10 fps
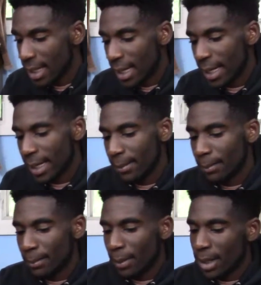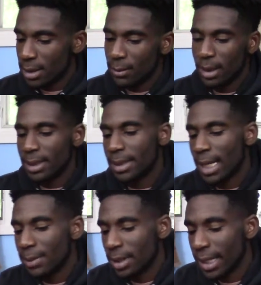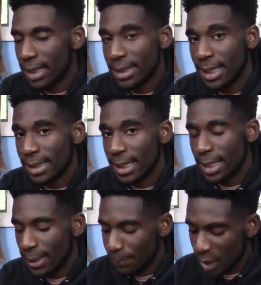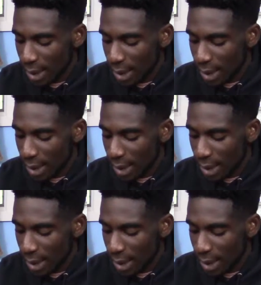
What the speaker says: and possibly the Samsung Galaxy S8.